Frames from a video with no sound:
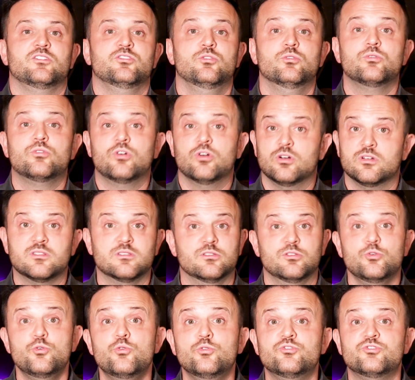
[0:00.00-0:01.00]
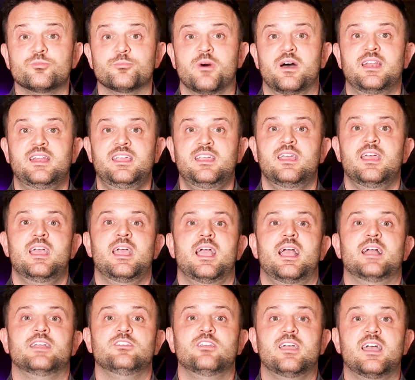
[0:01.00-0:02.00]
You could lose money,
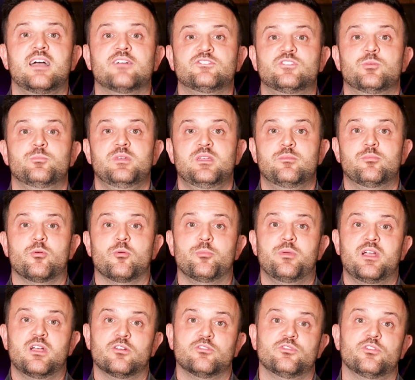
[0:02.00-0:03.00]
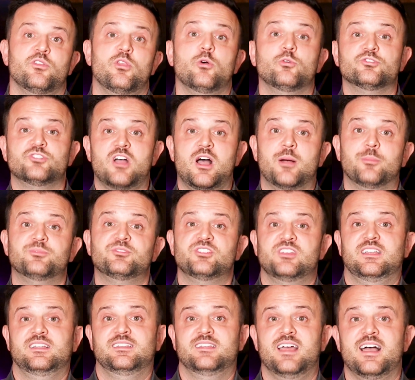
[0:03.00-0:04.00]
and you have to be prepared for those ups
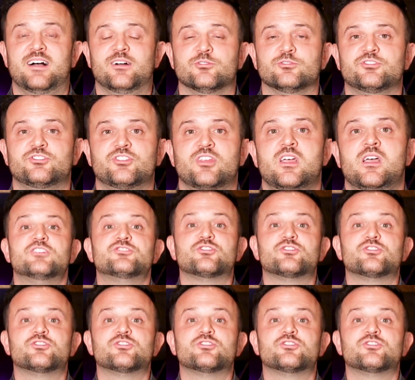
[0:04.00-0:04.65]
and downs.